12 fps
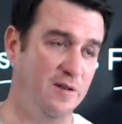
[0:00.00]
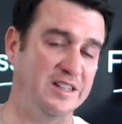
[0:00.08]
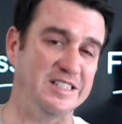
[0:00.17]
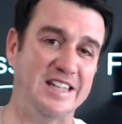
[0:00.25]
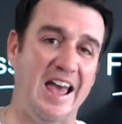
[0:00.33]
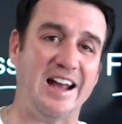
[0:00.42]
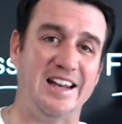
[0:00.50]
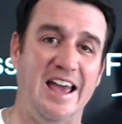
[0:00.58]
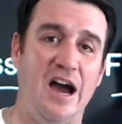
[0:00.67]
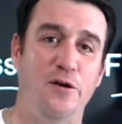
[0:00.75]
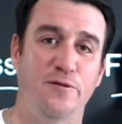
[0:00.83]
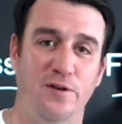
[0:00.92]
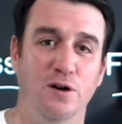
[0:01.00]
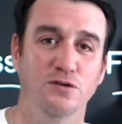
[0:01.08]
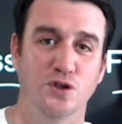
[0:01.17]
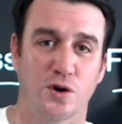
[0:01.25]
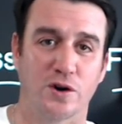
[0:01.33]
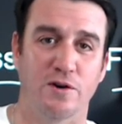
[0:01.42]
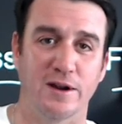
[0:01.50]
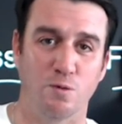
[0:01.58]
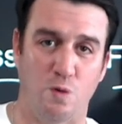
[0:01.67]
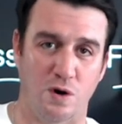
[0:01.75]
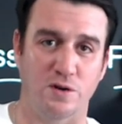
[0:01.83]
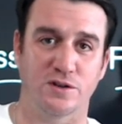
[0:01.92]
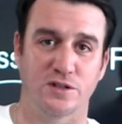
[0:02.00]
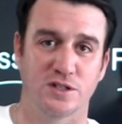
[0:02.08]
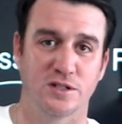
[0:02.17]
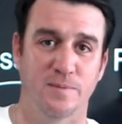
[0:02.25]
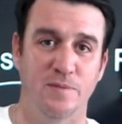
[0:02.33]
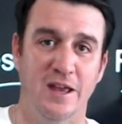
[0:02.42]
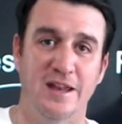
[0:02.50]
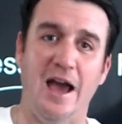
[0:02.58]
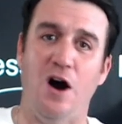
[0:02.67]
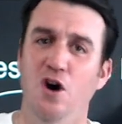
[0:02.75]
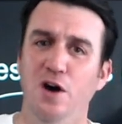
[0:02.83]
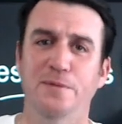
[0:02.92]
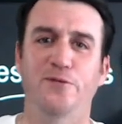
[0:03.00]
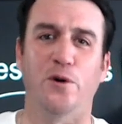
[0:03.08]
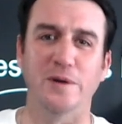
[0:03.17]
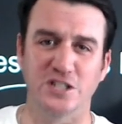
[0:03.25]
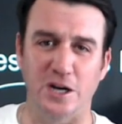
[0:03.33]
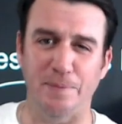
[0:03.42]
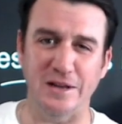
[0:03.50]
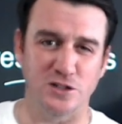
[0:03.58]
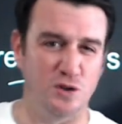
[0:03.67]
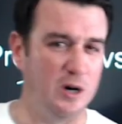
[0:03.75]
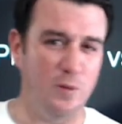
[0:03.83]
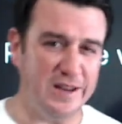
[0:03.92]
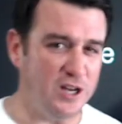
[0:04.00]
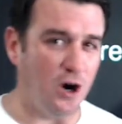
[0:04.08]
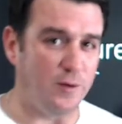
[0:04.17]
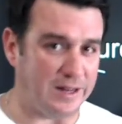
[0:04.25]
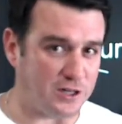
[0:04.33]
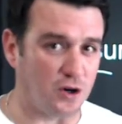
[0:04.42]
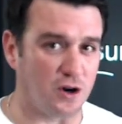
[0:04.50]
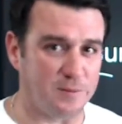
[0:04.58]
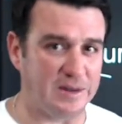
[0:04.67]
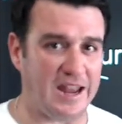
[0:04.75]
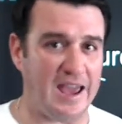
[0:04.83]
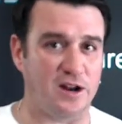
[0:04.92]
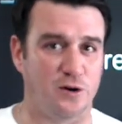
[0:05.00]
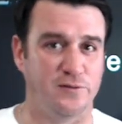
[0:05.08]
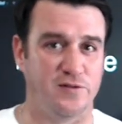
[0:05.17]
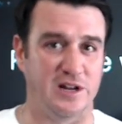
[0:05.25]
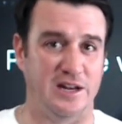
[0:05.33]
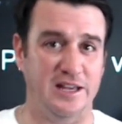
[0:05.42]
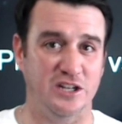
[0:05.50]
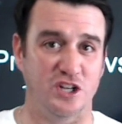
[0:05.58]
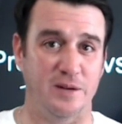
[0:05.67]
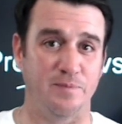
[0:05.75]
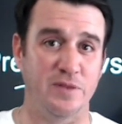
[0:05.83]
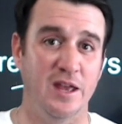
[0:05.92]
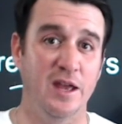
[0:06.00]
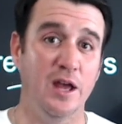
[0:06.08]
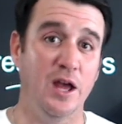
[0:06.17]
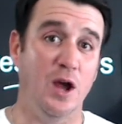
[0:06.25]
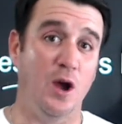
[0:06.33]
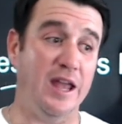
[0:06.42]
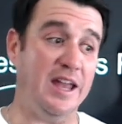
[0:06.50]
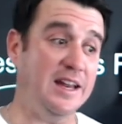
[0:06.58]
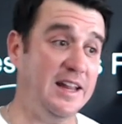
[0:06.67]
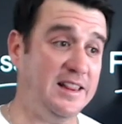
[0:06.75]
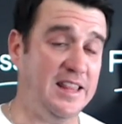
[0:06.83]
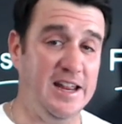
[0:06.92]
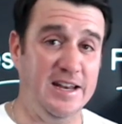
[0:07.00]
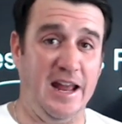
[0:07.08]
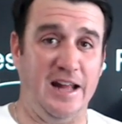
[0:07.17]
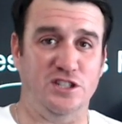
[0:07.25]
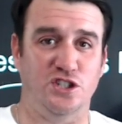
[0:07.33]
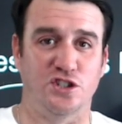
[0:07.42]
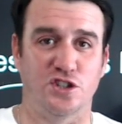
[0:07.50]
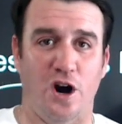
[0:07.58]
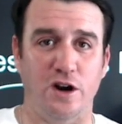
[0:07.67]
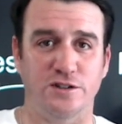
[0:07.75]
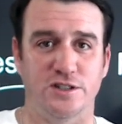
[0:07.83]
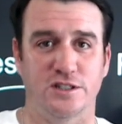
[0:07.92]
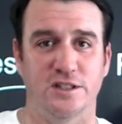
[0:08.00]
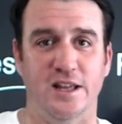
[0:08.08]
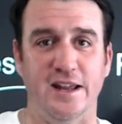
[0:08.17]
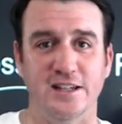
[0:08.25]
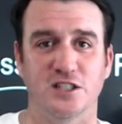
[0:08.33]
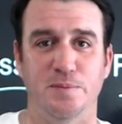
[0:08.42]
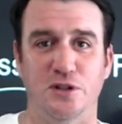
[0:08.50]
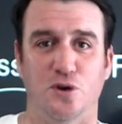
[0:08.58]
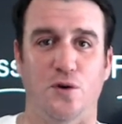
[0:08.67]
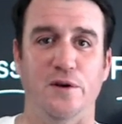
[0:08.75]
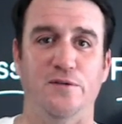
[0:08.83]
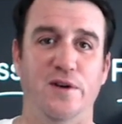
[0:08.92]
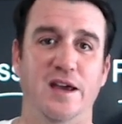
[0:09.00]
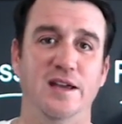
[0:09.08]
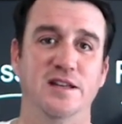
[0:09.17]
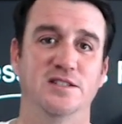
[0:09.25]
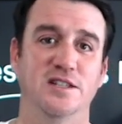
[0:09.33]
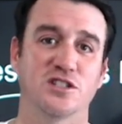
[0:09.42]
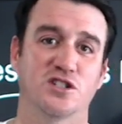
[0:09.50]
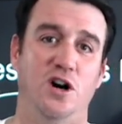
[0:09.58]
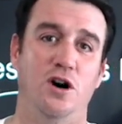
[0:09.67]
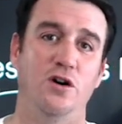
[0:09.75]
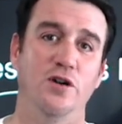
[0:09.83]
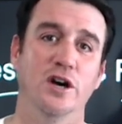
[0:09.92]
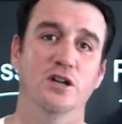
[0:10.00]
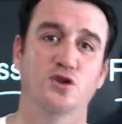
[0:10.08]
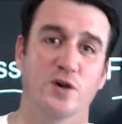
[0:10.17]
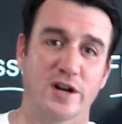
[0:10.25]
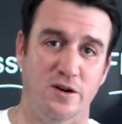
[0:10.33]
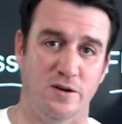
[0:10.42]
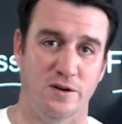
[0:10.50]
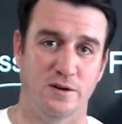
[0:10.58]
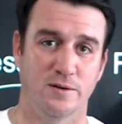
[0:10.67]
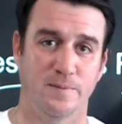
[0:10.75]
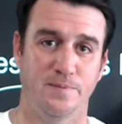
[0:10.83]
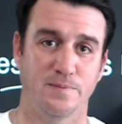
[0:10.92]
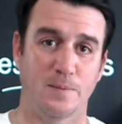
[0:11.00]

of exactly how flow triggering works. Now, before we jump into it, we know that during mechanical ventilation, anything that starts the inspiratory phase is called a trigger.